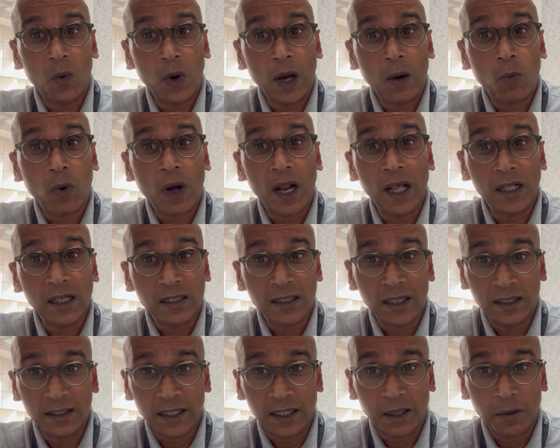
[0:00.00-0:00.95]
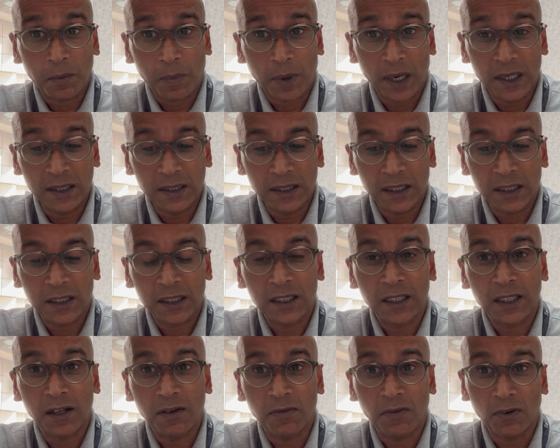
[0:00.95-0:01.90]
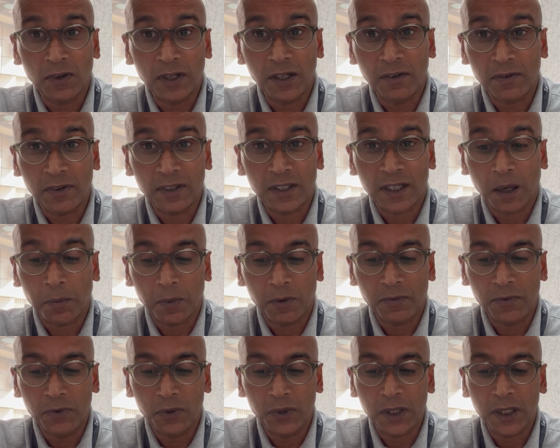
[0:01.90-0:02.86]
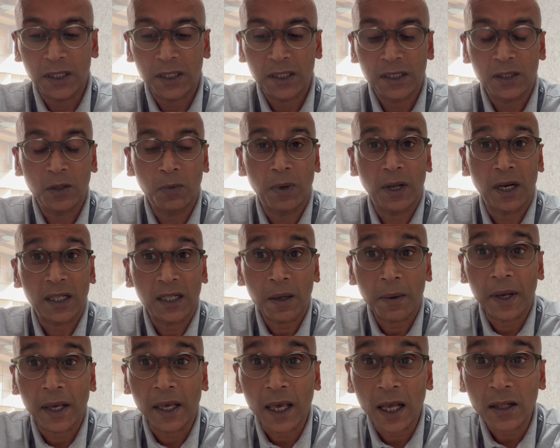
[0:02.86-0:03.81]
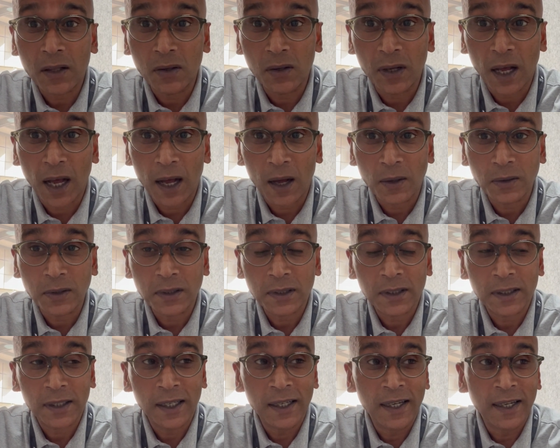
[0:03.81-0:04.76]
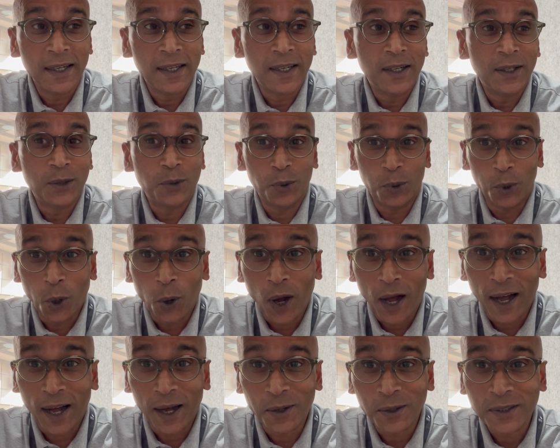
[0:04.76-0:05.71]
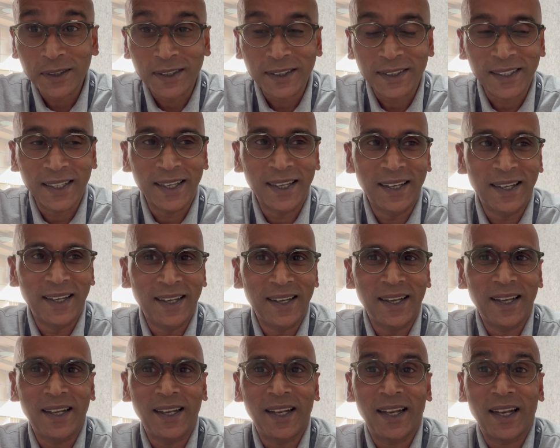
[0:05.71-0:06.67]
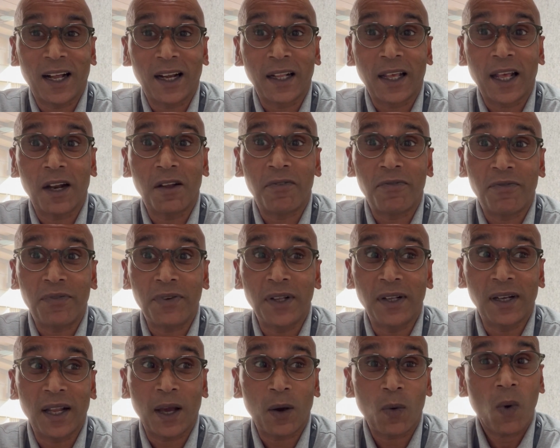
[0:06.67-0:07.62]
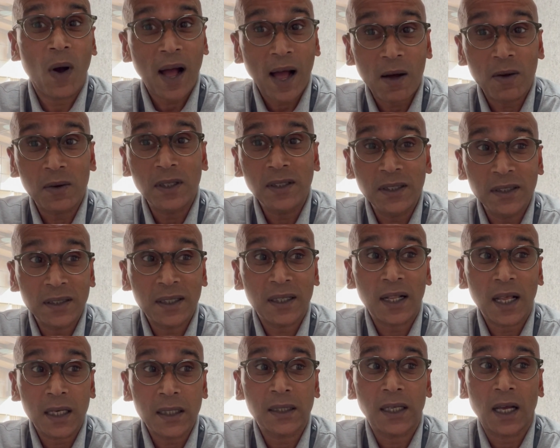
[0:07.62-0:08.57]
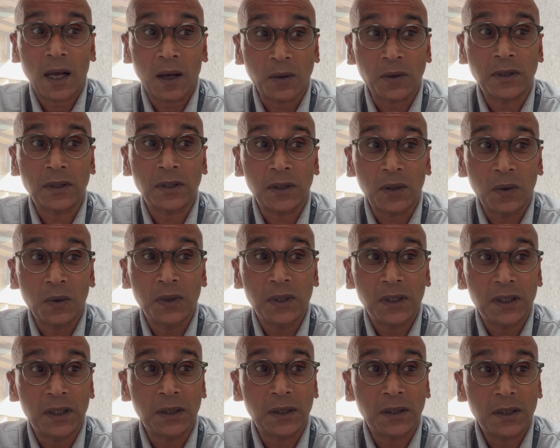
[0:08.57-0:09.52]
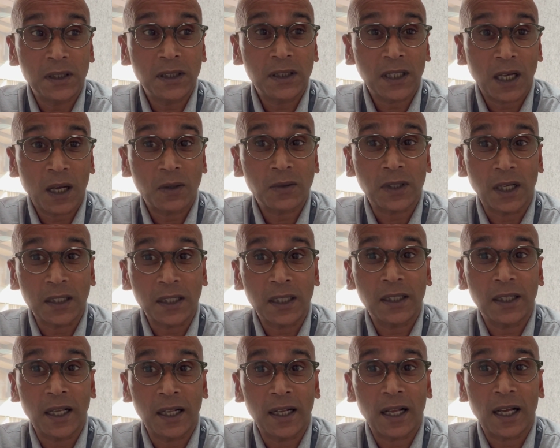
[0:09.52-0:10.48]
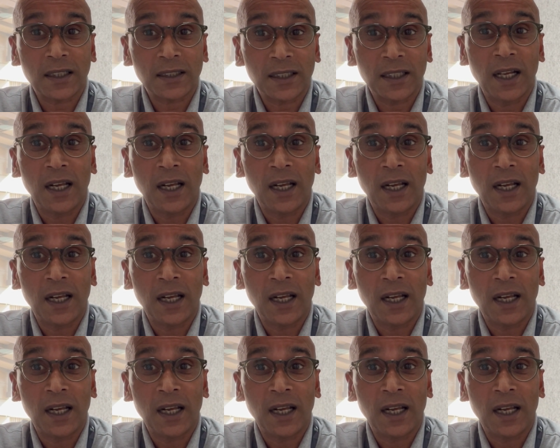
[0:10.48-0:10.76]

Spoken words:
what are the transacted prices for different type of units. So by the time I get to the house, to your house, and then I'll get a feel like, wow, this is a nice house. This house I think can add